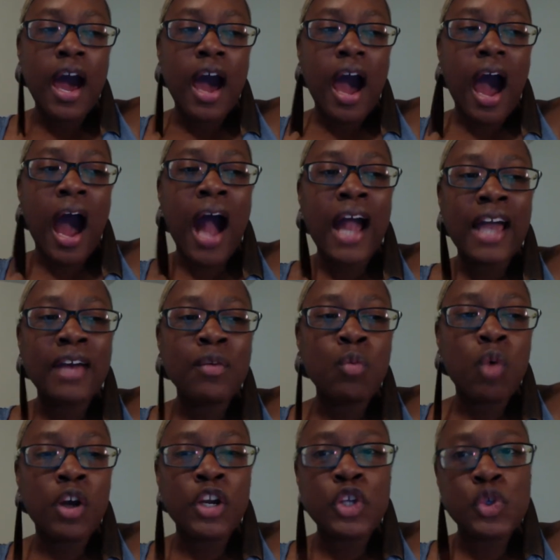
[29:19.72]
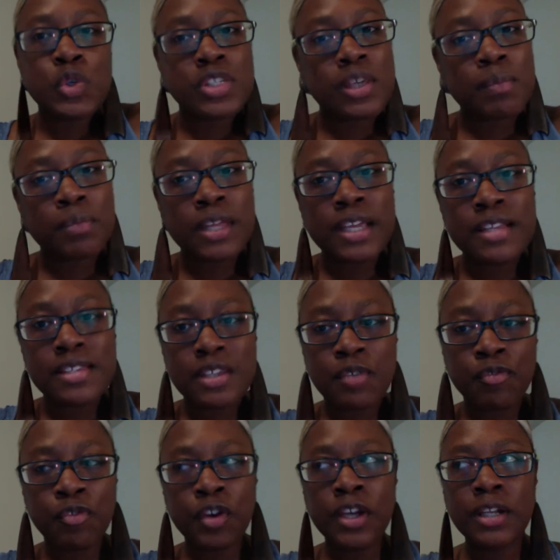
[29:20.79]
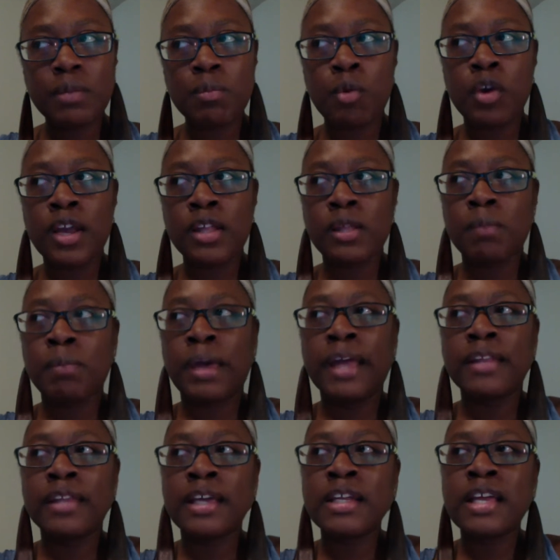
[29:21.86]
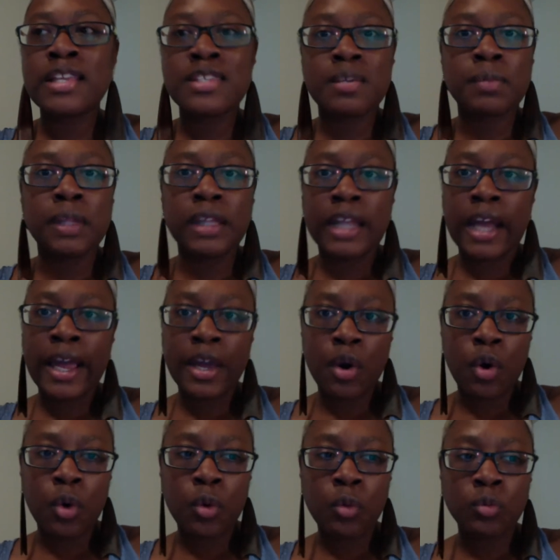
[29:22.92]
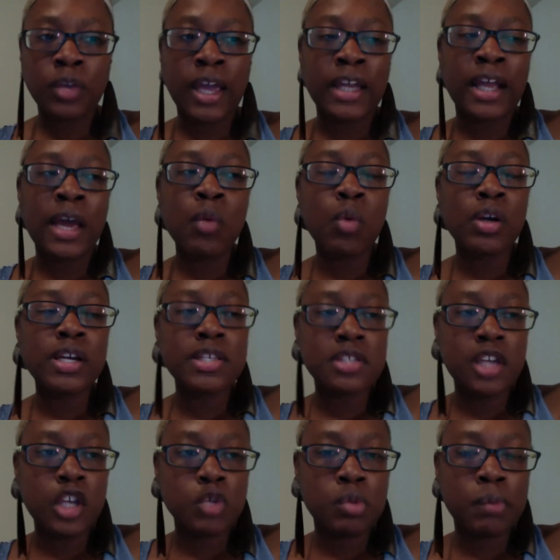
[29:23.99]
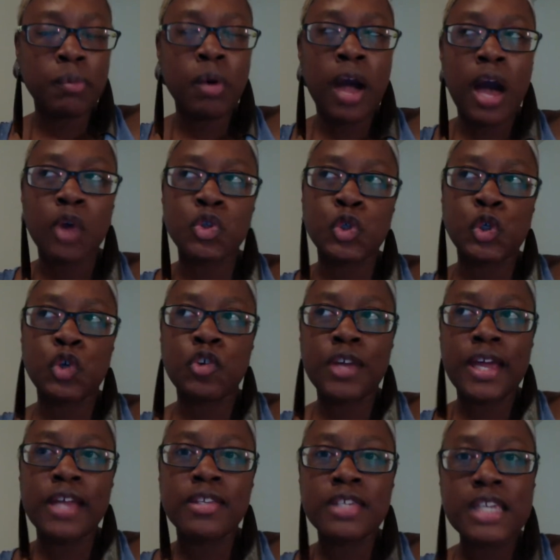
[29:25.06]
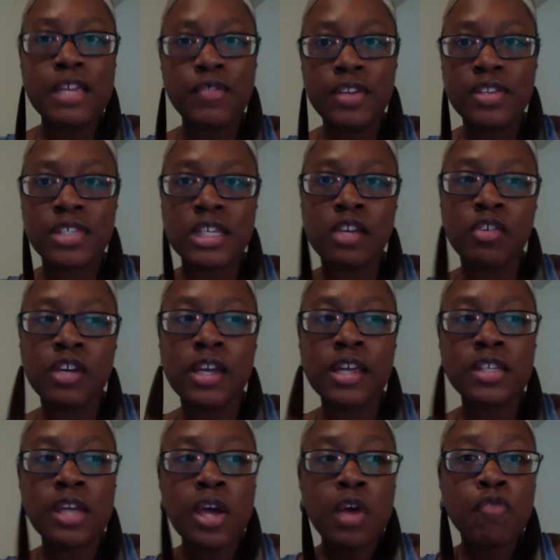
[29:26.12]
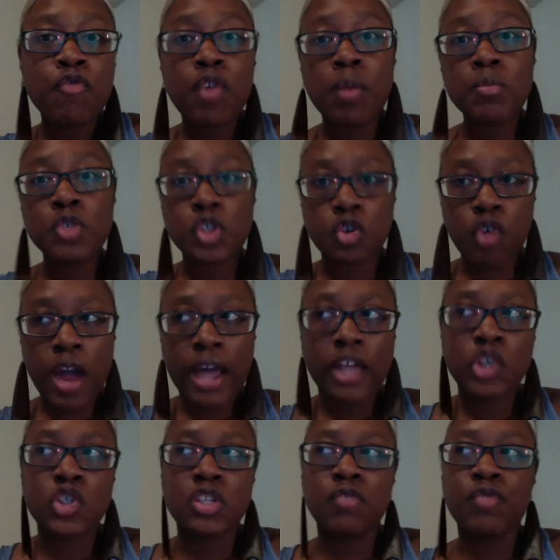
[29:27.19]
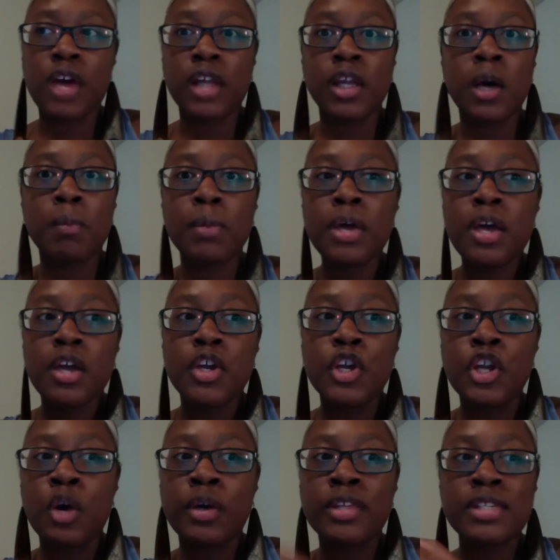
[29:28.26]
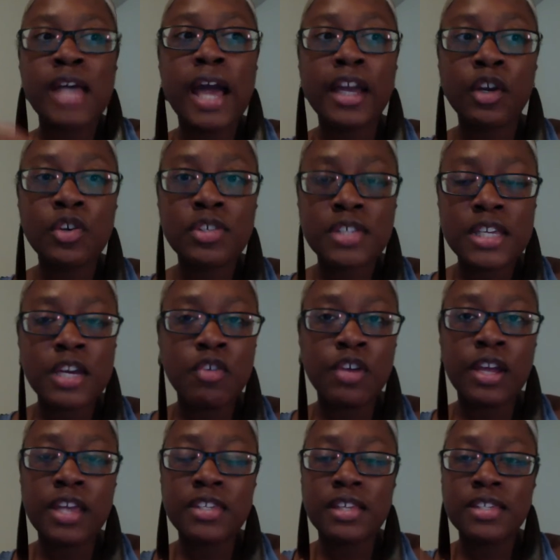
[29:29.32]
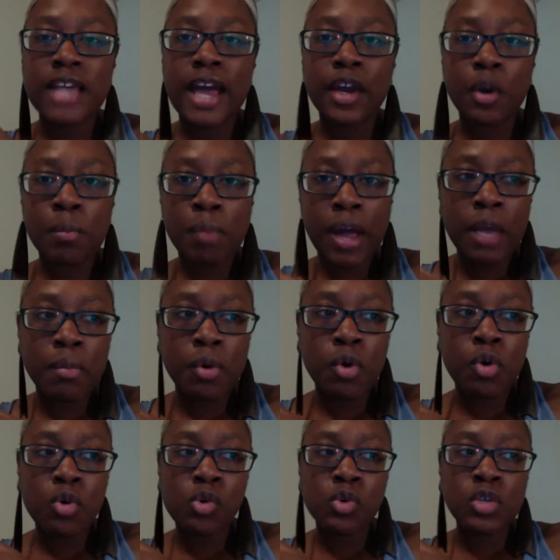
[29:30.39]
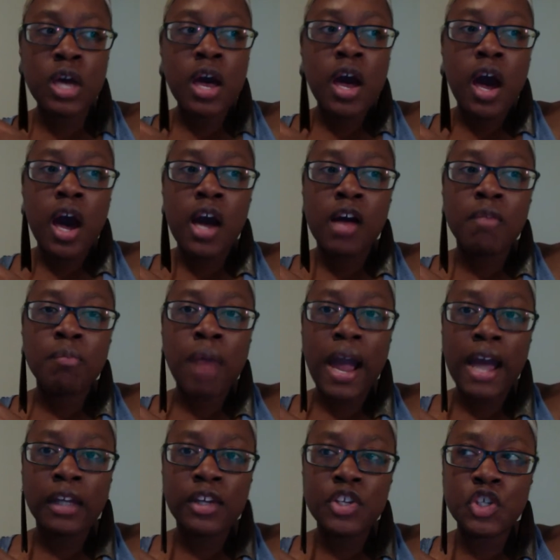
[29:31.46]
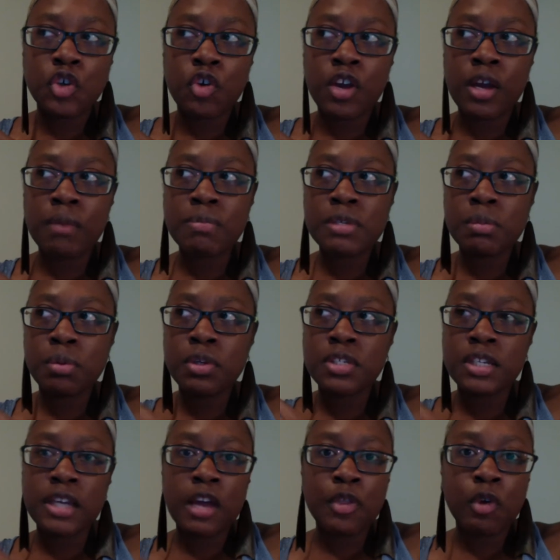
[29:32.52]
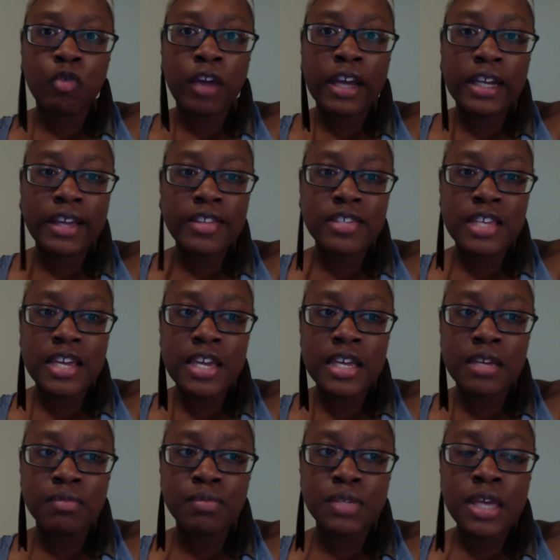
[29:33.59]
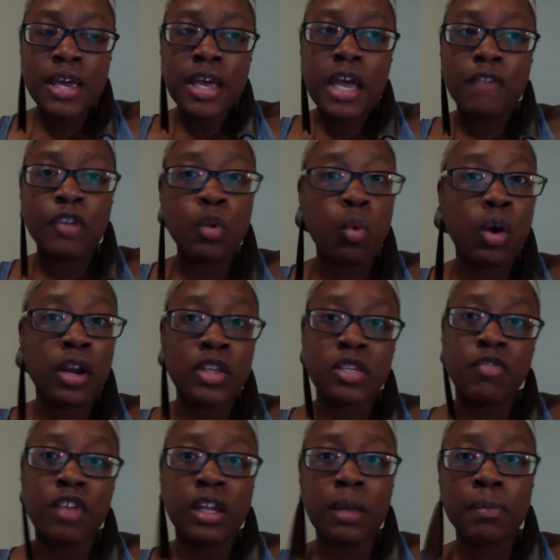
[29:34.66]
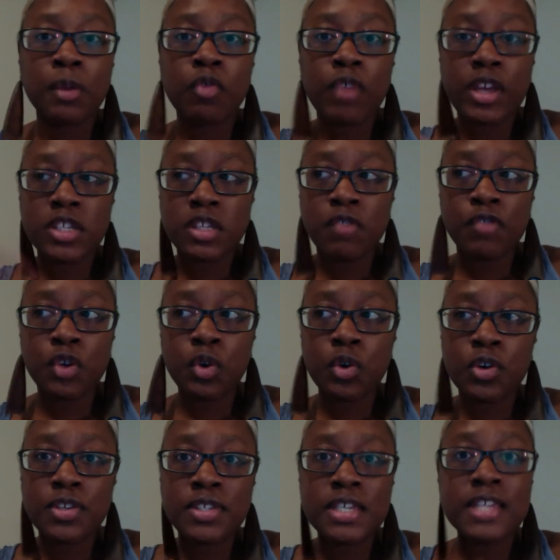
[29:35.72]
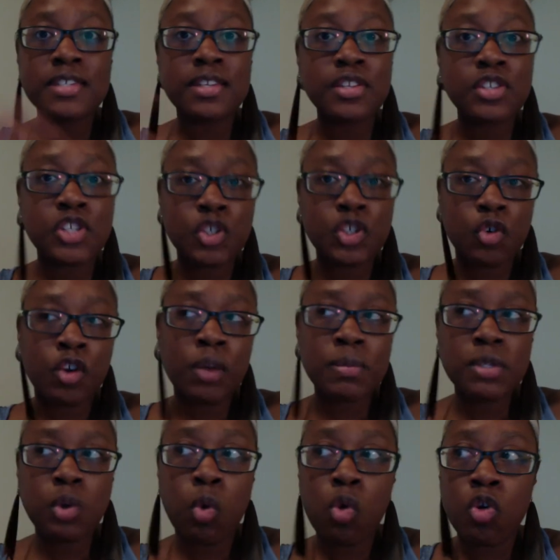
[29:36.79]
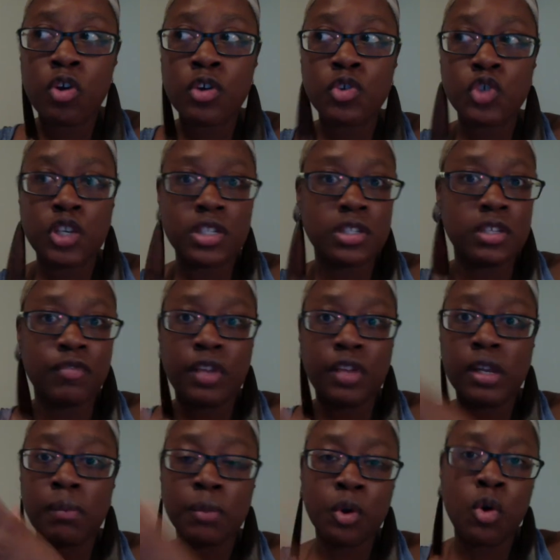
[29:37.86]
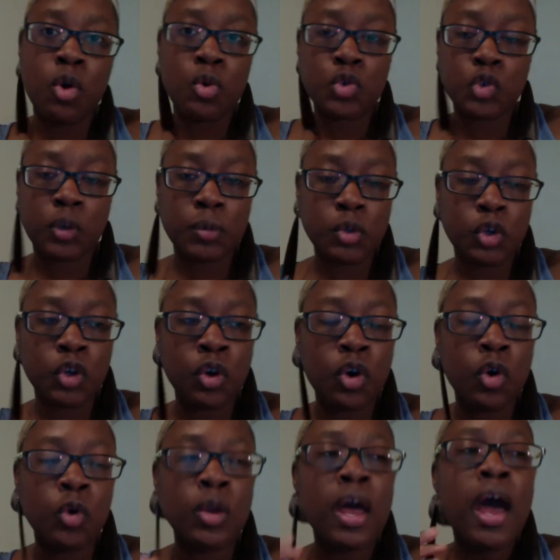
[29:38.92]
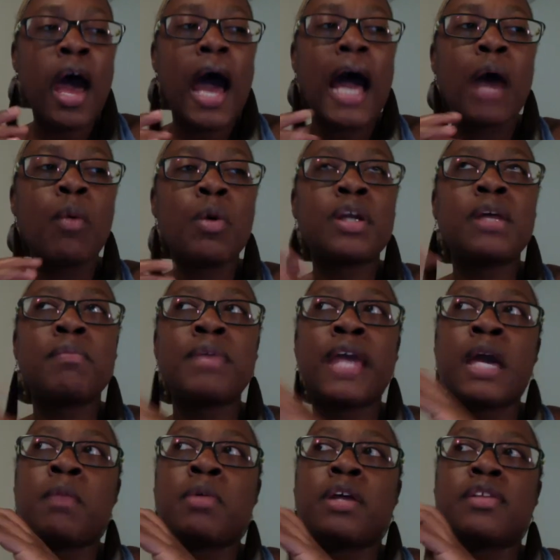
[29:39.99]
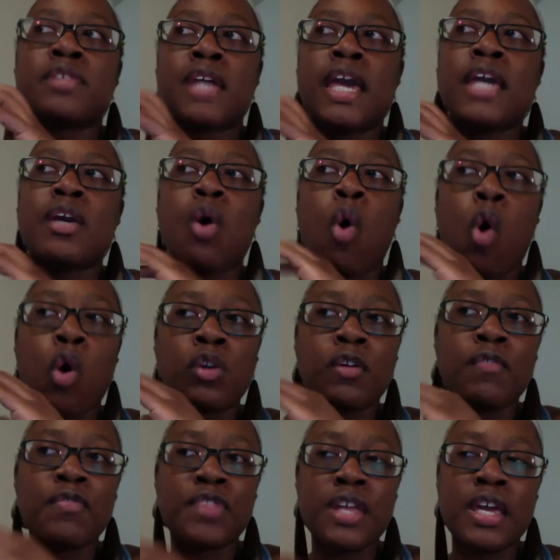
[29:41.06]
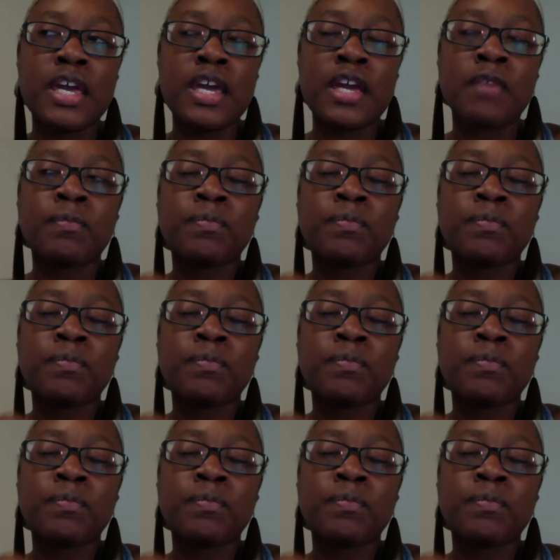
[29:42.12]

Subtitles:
I want to do something different, more independent, and something that I own. And I want to teach people how to create TV series from scratch, develop, entire series, entire Bibles, pilot scripts, put together writing teams. If you want to develop the rest of your season scripts or just develop your own scripts on your own, I want to be able to take all of the